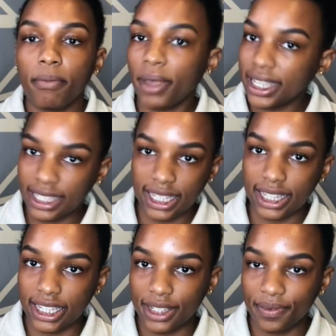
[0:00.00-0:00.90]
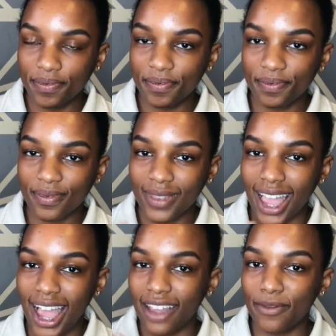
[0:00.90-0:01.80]
Basically,
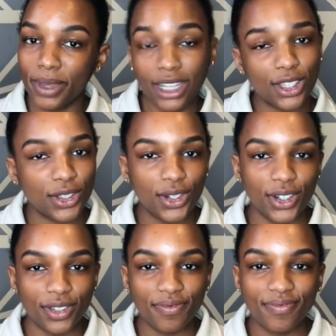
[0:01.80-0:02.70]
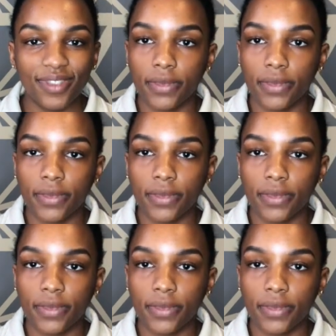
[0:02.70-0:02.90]
I've been in school.